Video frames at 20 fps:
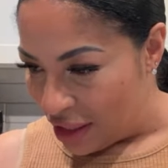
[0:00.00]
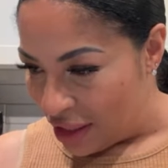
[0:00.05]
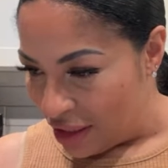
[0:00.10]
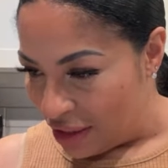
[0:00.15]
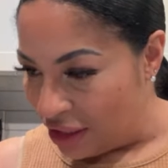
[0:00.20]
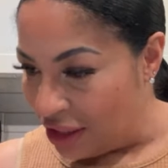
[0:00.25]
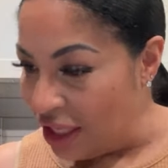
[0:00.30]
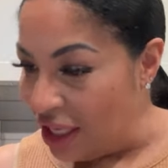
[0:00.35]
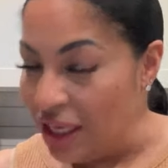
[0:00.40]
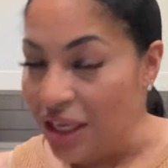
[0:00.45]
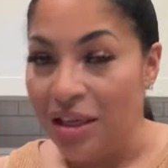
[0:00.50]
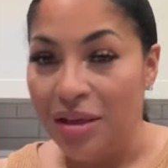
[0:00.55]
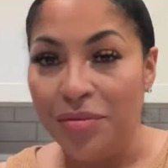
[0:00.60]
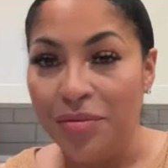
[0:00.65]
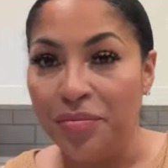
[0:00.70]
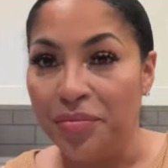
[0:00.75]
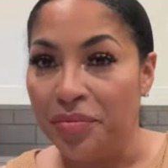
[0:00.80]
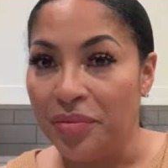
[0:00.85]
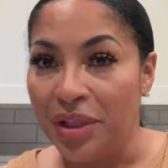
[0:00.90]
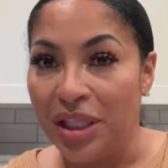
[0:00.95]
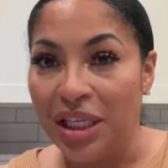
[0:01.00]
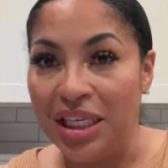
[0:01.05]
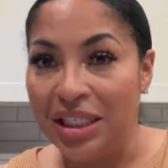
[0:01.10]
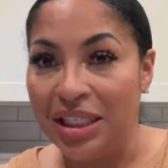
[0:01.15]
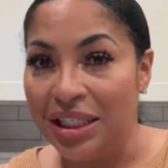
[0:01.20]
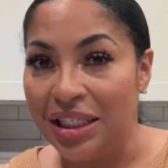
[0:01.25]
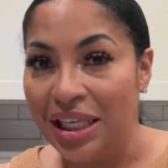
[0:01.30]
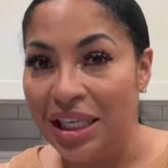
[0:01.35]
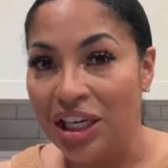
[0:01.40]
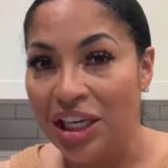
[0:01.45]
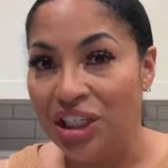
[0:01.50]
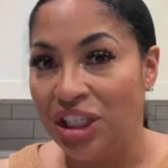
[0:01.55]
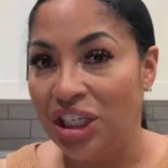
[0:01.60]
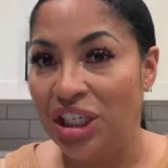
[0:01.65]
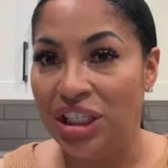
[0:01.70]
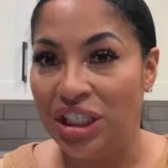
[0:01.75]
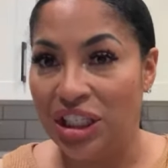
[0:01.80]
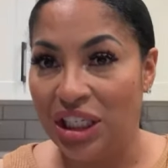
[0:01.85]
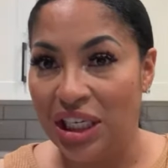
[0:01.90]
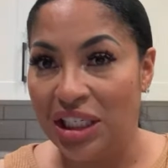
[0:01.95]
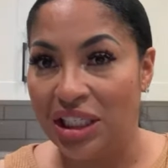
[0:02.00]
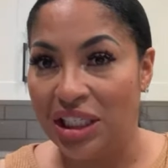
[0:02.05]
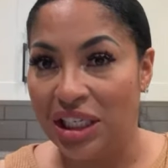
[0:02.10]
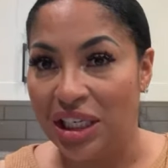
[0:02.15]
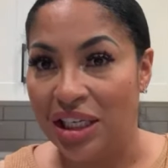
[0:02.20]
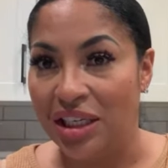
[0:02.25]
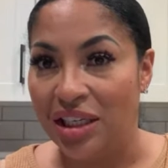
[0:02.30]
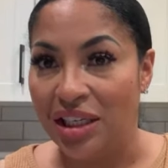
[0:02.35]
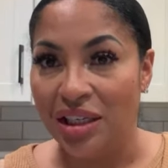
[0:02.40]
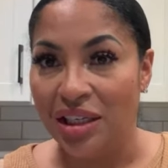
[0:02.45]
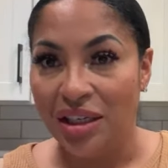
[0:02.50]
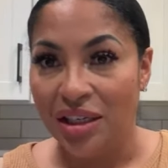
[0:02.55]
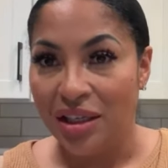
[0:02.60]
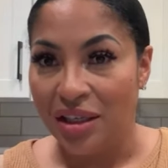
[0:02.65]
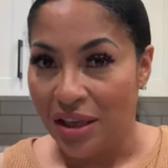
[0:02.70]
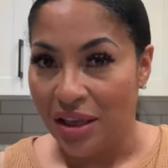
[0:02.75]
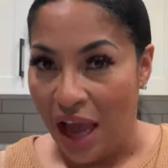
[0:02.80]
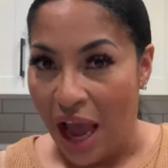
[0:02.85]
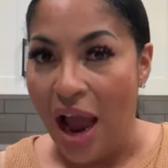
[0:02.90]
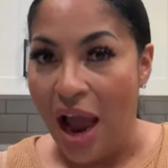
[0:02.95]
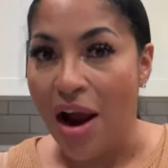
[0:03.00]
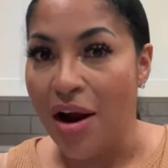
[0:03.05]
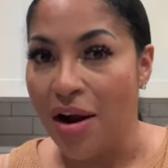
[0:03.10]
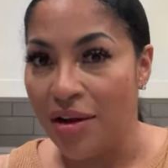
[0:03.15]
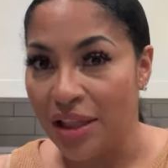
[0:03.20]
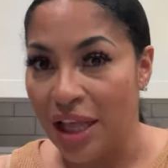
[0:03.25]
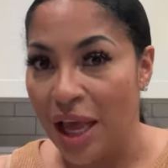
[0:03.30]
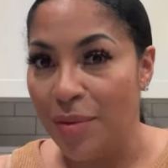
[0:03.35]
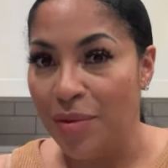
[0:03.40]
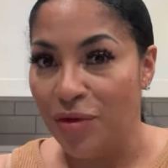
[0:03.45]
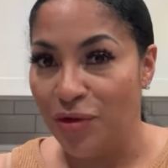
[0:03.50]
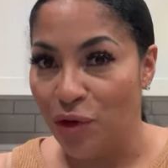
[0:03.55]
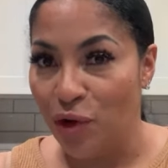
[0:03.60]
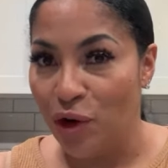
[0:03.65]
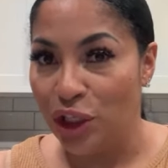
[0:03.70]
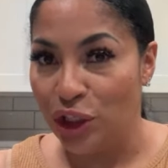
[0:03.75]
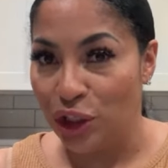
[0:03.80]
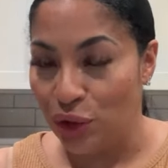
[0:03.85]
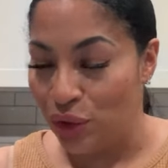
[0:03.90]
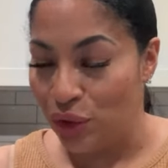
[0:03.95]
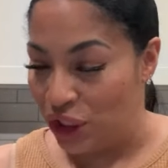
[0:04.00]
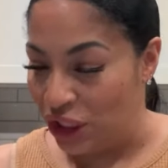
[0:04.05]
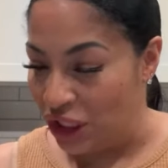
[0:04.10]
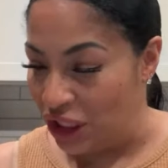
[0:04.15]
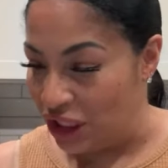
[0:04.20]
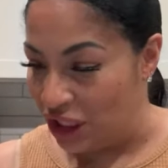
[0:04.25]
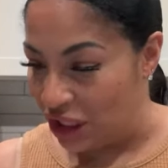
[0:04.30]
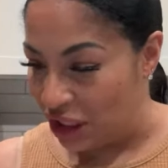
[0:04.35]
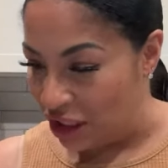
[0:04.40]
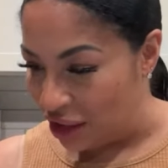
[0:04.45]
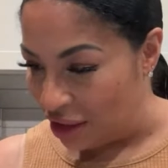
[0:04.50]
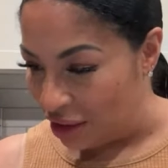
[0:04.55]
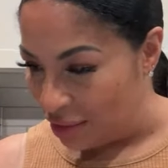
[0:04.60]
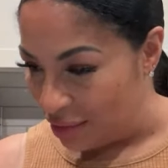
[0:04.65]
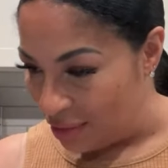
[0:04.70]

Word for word: See, Lisa says she Gigi. I heard that before too, Gigi.